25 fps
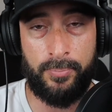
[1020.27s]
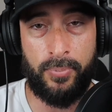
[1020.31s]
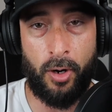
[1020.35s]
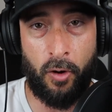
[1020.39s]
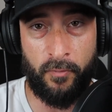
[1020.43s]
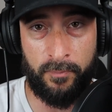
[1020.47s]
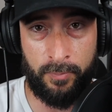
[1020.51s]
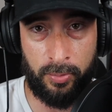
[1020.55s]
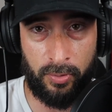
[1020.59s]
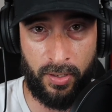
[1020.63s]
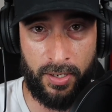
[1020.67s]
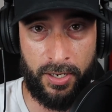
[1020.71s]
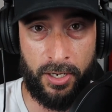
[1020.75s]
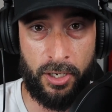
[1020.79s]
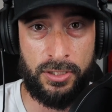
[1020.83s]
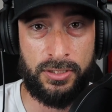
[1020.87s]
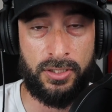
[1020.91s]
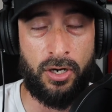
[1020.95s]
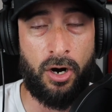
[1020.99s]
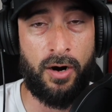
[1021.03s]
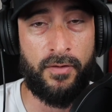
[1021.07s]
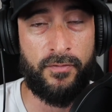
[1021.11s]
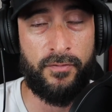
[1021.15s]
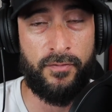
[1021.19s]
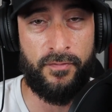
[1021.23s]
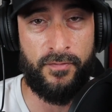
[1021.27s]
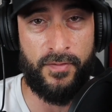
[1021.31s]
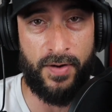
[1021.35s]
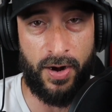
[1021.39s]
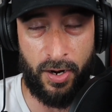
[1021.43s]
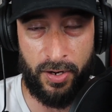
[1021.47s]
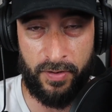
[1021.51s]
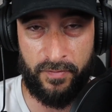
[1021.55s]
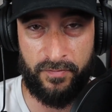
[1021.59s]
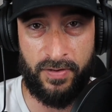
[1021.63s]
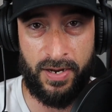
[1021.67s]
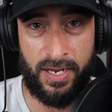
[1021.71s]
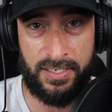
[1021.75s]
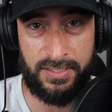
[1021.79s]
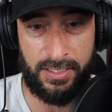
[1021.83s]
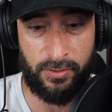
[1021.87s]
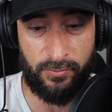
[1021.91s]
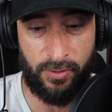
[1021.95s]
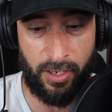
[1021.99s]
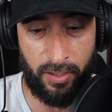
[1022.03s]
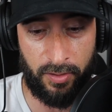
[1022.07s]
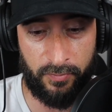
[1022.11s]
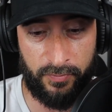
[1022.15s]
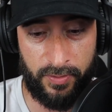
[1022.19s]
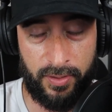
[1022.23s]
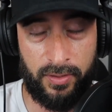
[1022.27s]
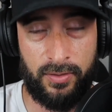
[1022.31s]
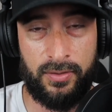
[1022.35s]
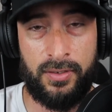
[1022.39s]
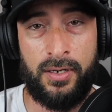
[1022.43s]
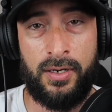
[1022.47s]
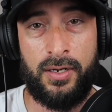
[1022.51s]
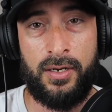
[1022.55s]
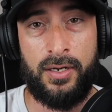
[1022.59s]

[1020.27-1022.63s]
Both players are very fancy relevant.